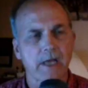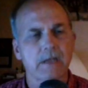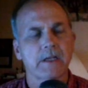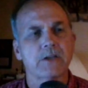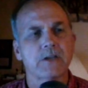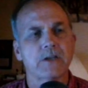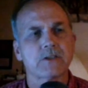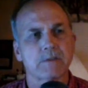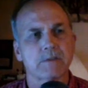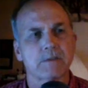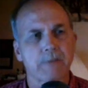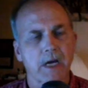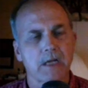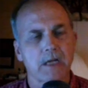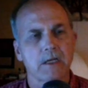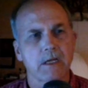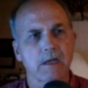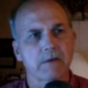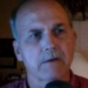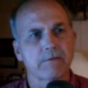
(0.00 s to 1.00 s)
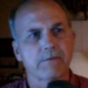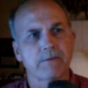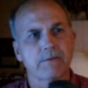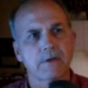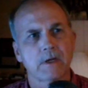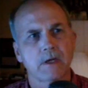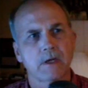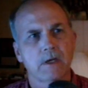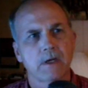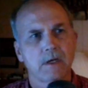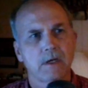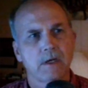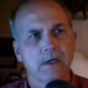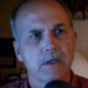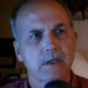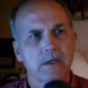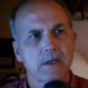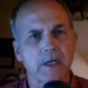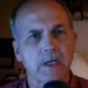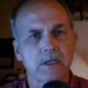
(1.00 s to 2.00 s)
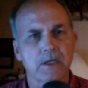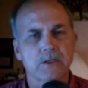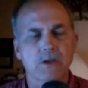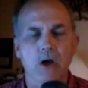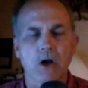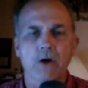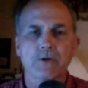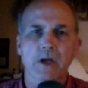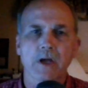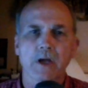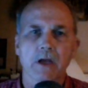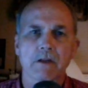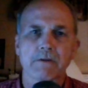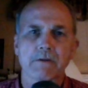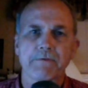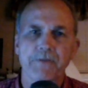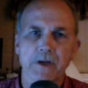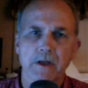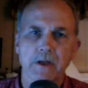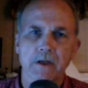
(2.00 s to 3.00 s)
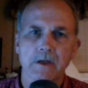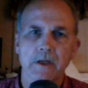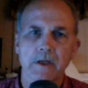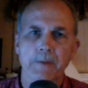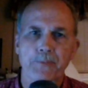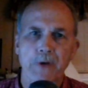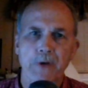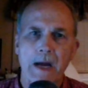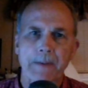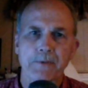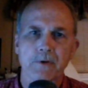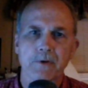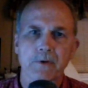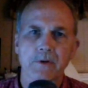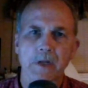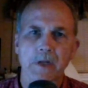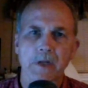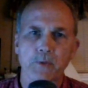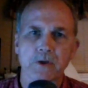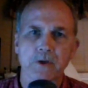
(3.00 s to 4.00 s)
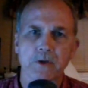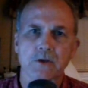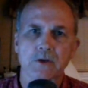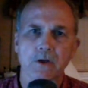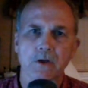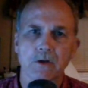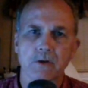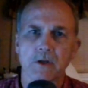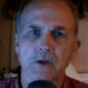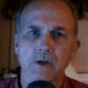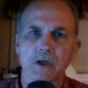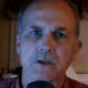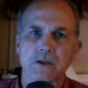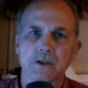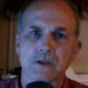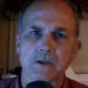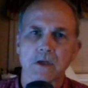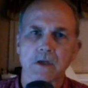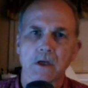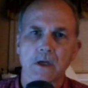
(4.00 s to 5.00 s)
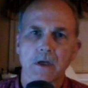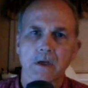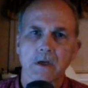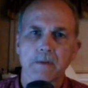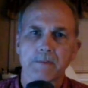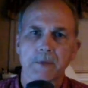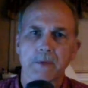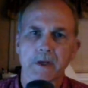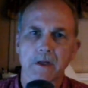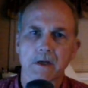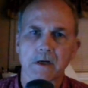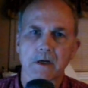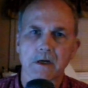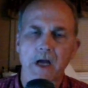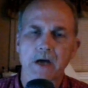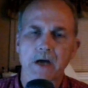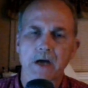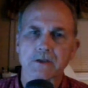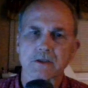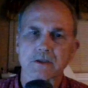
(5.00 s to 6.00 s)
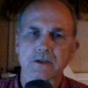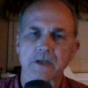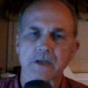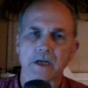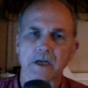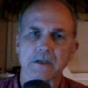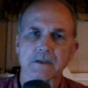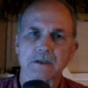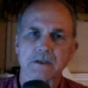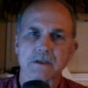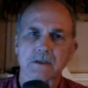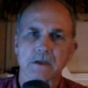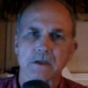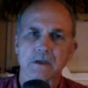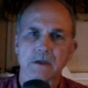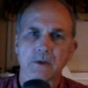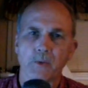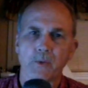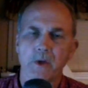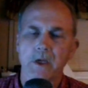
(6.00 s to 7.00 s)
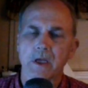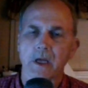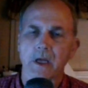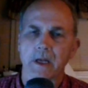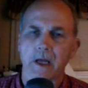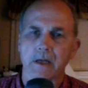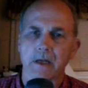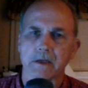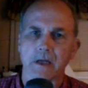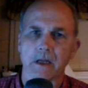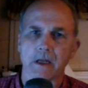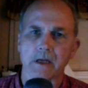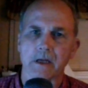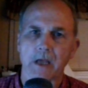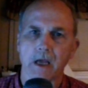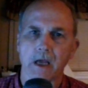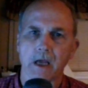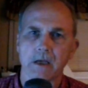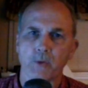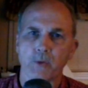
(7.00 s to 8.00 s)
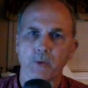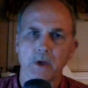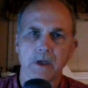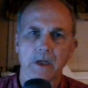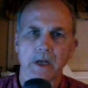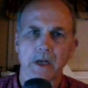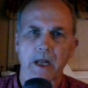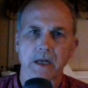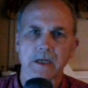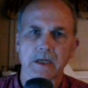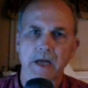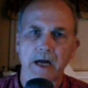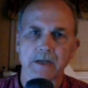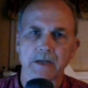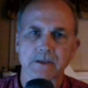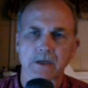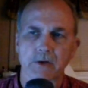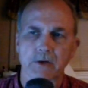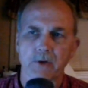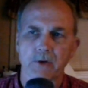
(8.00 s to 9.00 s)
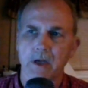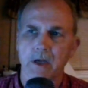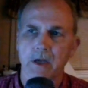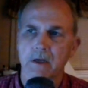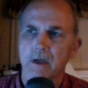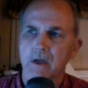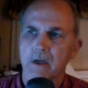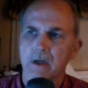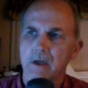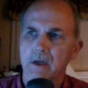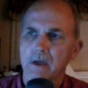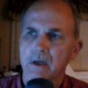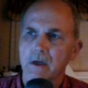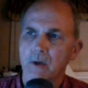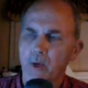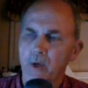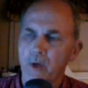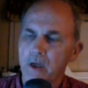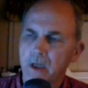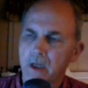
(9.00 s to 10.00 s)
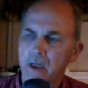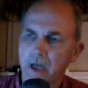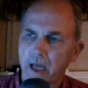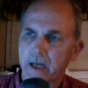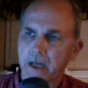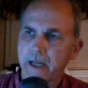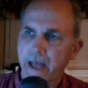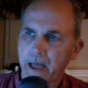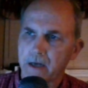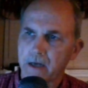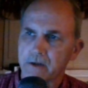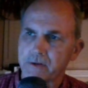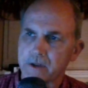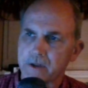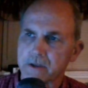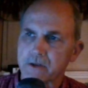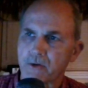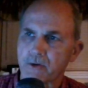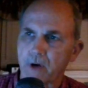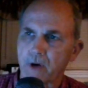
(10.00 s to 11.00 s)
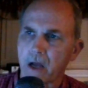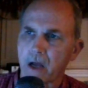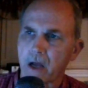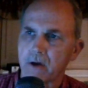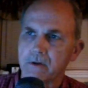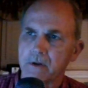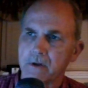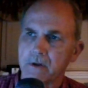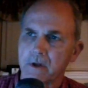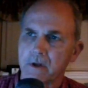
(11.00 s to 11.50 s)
nation might live. It is altogether fitting and proper that we should do this, but in a larger sense, we cannot dedicate, we cannot consecrate, we cannot hallow this ground.